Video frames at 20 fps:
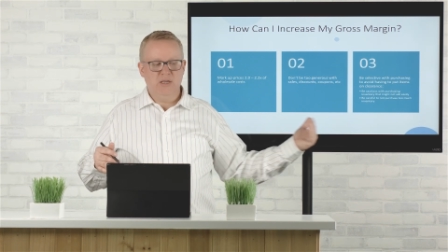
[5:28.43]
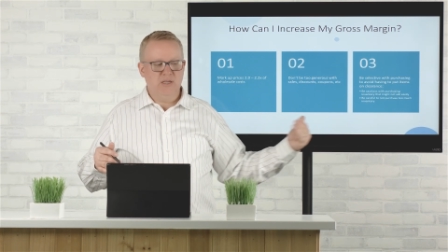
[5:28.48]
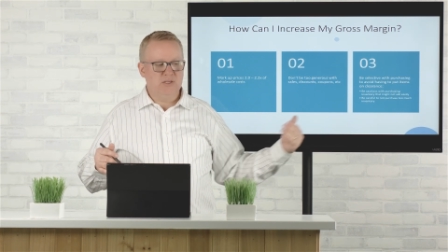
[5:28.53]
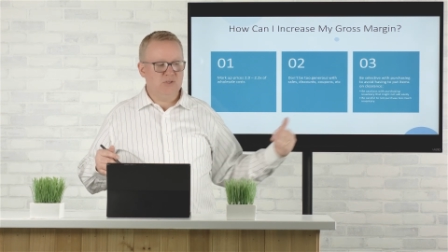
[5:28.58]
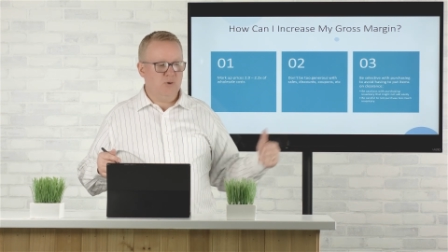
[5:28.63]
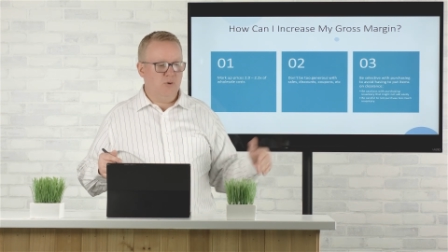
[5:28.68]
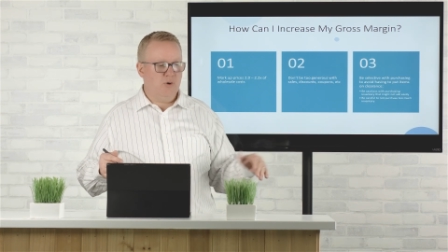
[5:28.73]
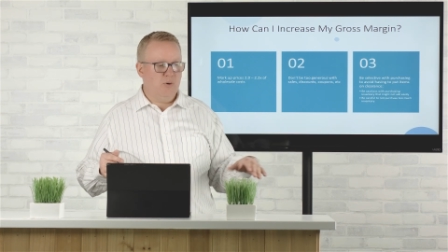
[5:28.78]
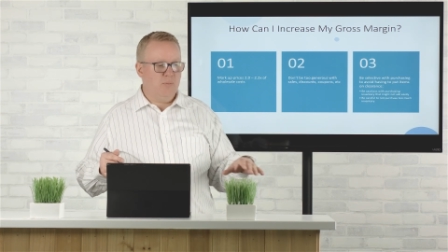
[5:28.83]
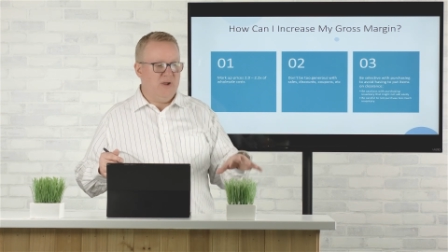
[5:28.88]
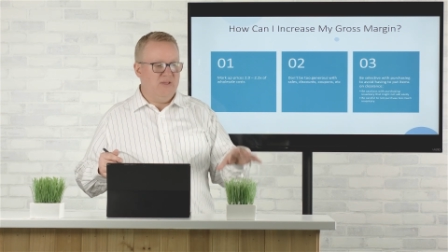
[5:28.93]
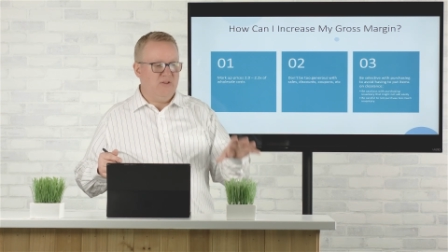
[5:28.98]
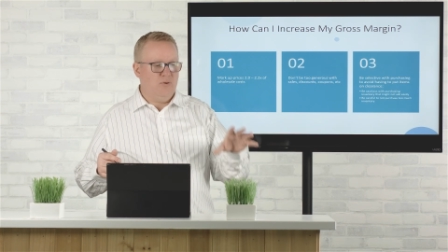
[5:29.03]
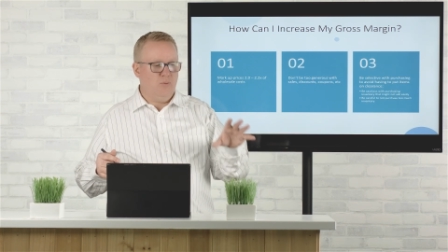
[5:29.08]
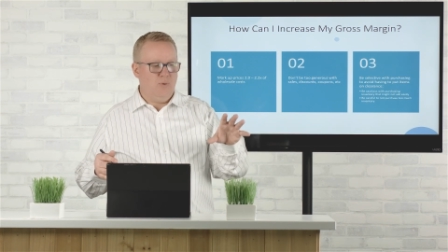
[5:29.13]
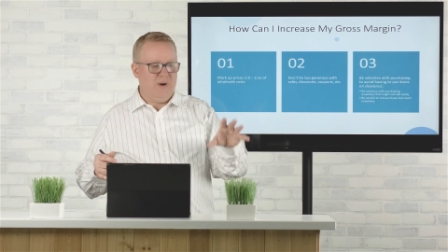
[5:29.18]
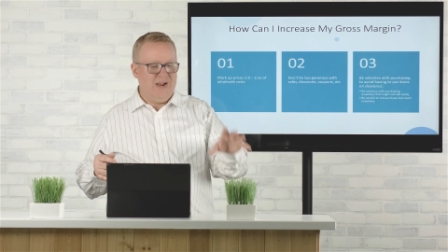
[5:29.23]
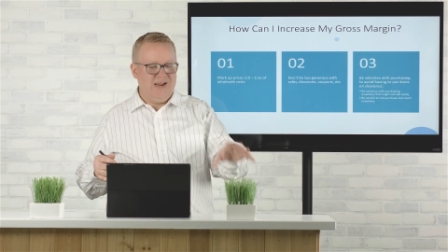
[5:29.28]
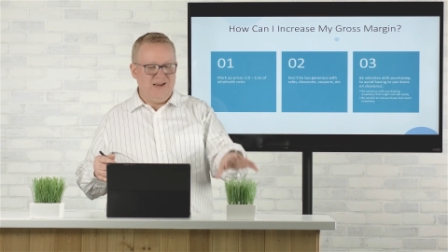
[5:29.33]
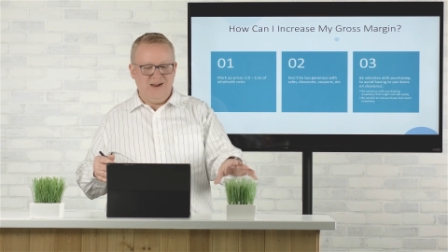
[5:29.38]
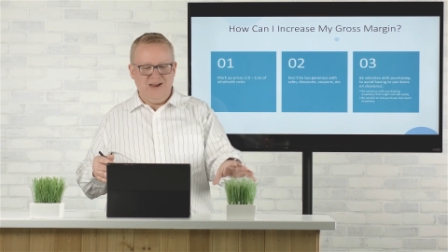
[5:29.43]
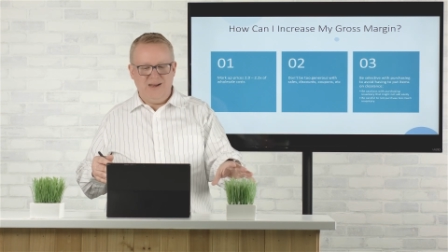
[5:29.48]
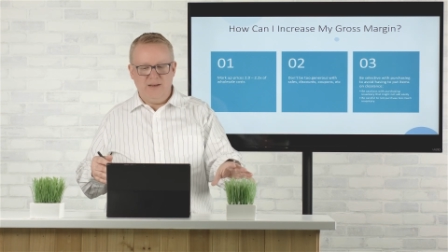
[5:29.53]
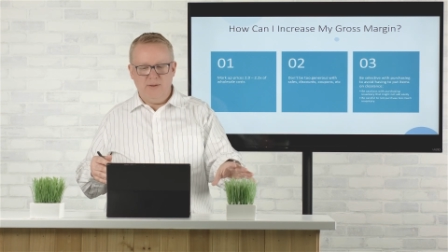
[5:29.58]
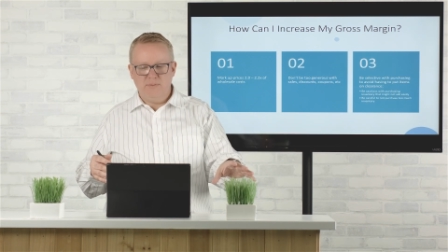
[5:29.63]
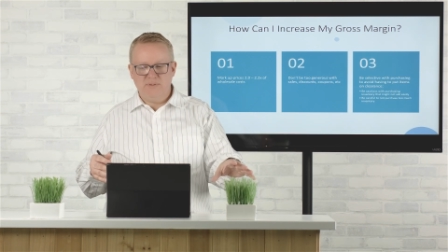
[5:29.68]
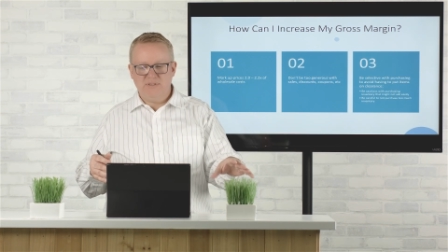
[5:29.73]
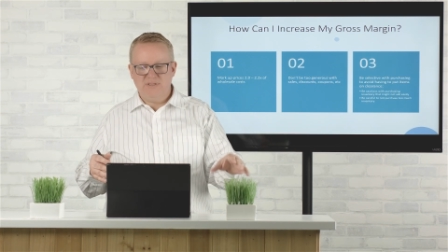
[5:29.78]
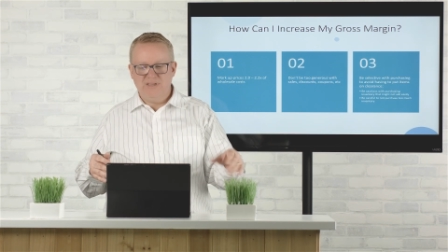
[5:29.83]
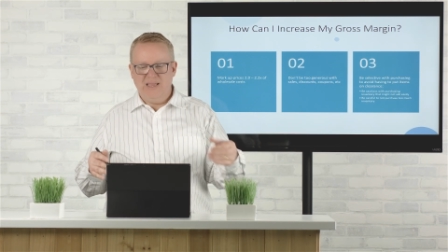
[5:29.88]
So we want to buy the right
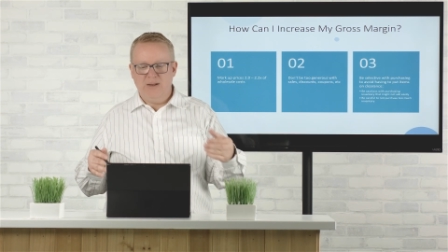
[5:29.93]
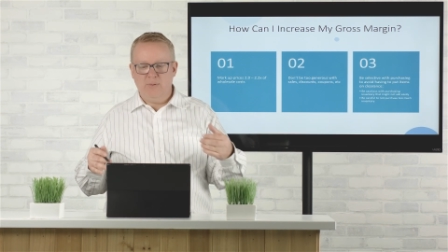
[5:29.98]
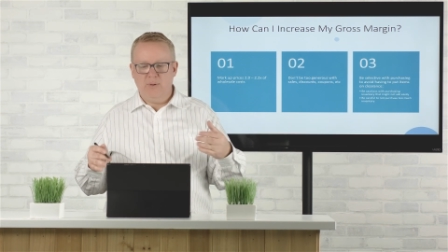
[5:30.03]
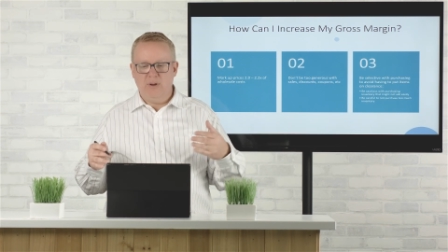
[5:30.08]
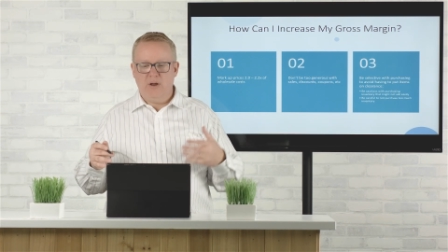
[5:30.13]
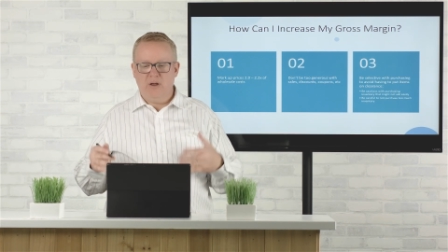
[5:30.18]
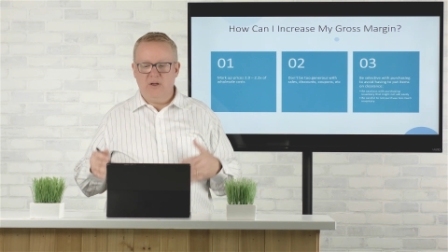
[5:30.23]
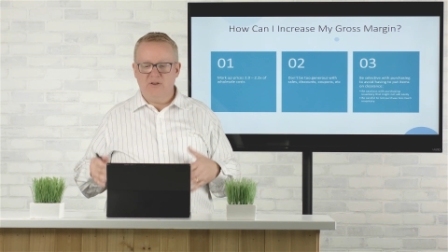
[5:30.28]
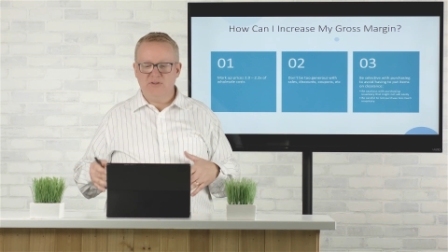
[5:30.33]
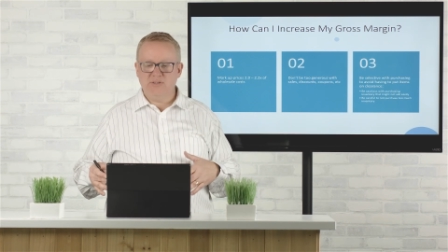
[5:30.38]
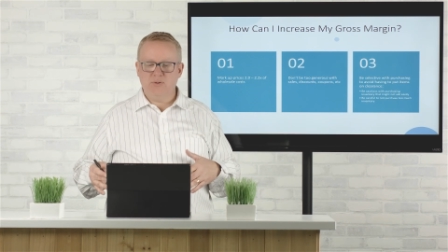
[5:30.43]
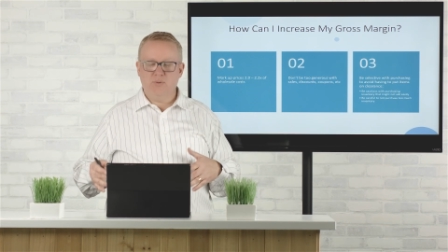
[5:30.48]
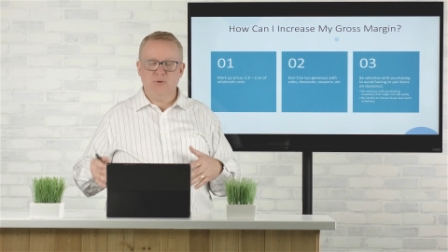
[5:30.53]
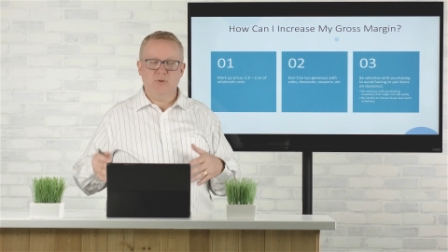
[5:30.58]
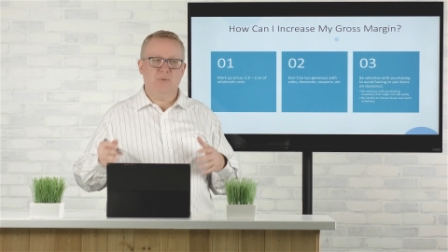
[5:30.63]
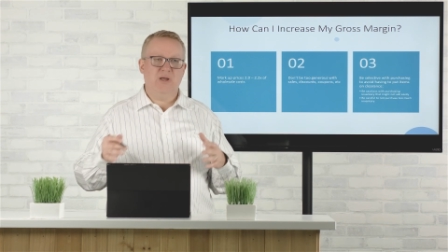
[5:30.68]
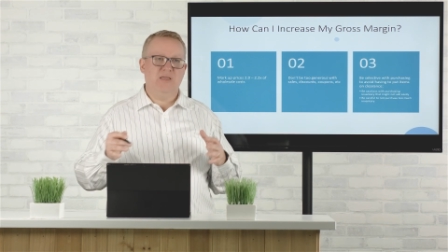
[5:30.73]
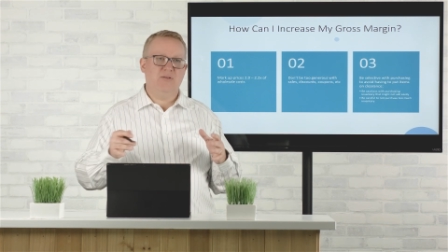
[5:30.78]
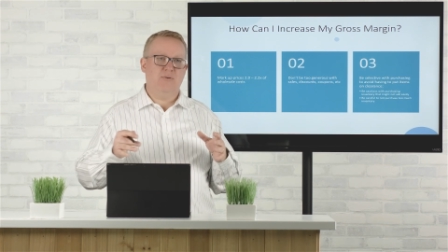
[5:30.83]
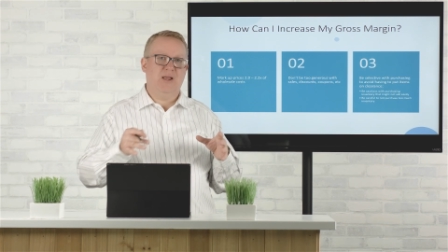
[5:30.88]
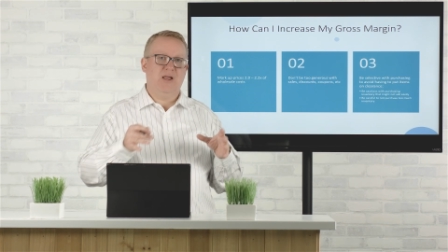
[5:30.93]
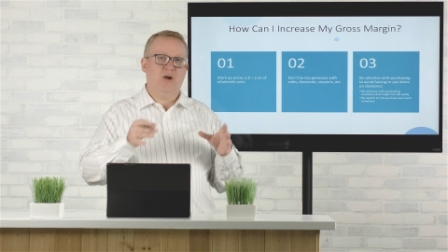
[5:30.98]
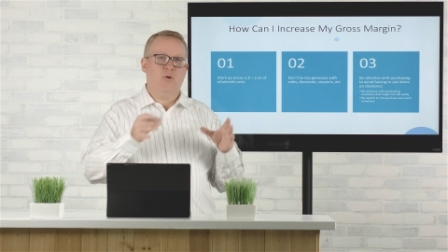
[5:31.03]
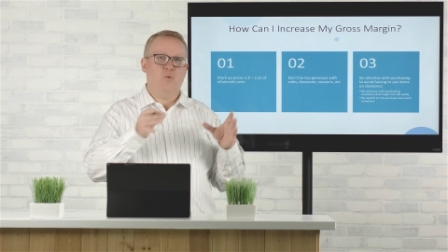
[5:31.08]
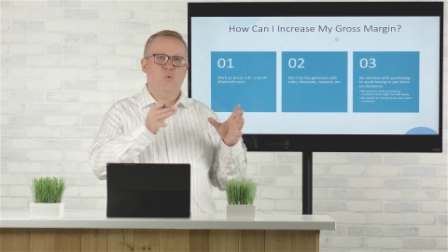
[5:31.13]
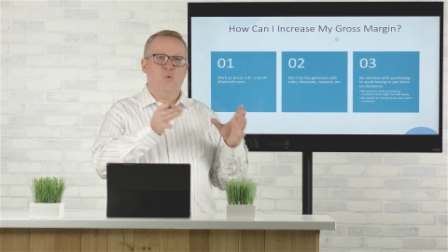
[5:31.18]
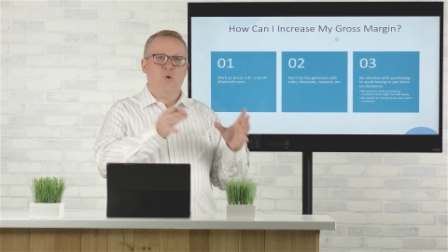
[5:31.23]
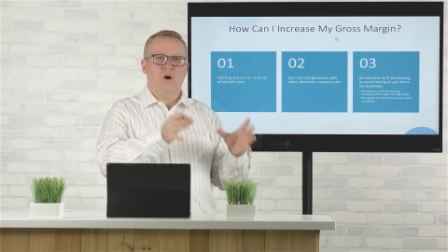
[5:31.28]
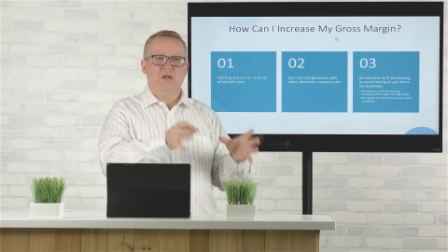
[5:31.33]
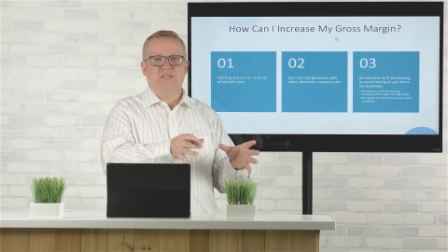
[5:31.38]
items, and we also want to buy the right
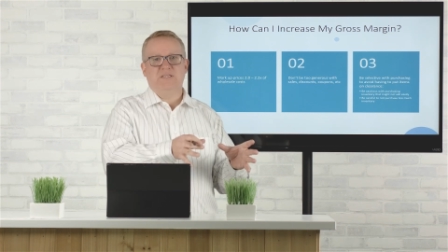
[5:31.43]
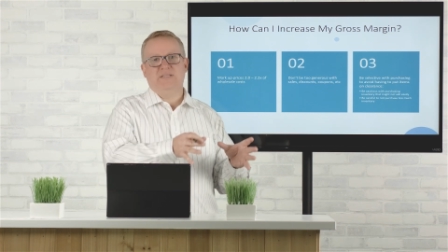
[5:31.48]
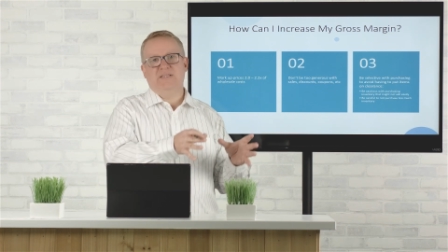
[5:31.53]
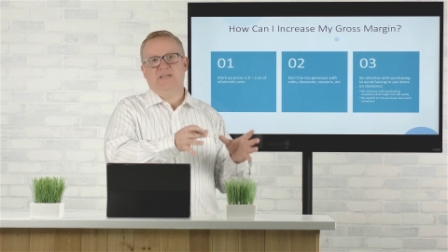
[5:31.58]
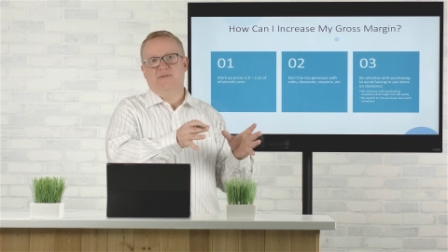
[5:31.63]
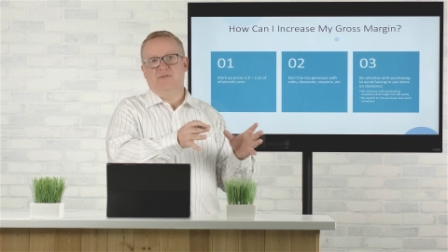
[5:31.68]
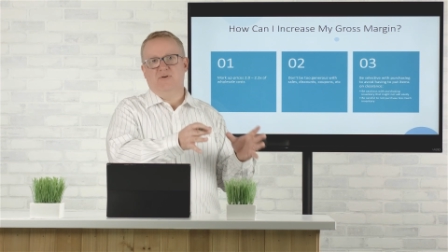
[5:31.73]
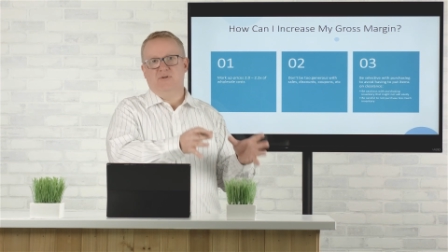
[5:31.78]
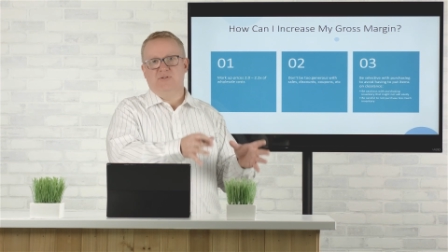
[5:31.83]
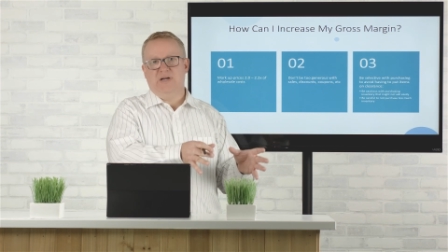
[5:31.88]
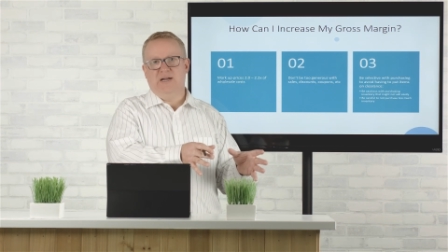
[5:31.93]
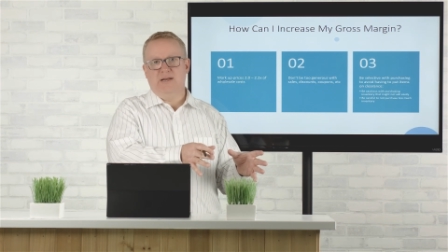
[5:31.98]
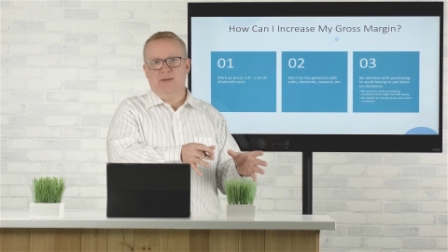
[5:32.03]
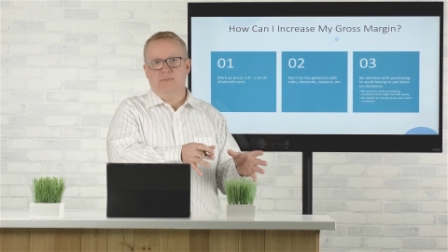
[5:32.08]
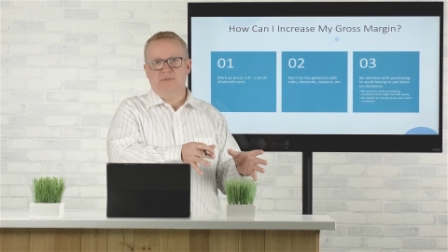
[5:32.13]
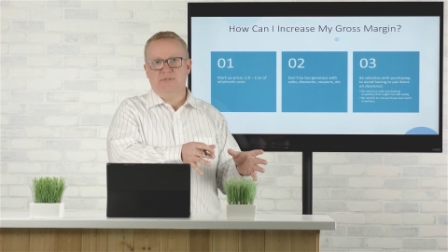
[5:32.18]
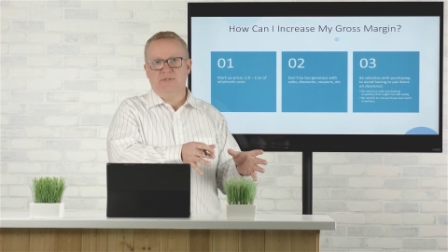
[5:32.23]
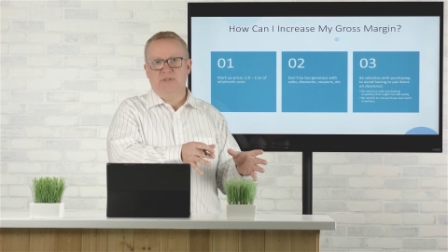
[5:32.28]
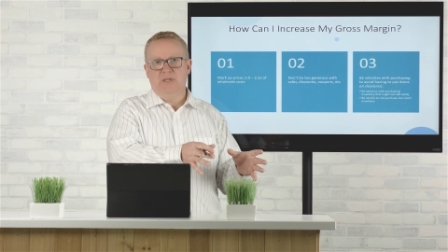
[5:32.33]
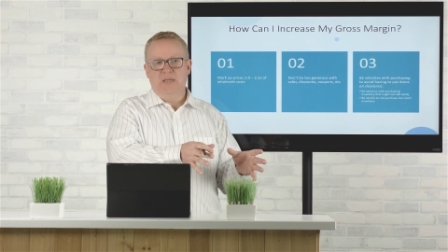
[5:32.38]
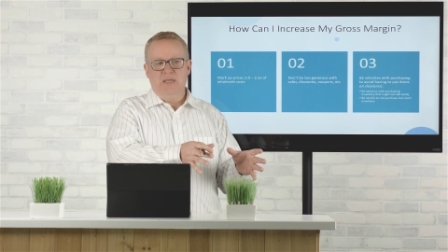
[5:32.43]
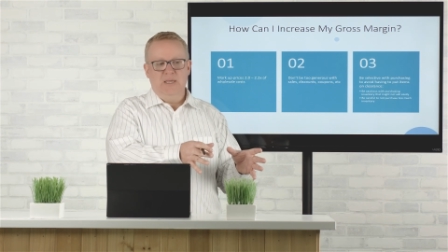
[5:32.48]
quantity of those items.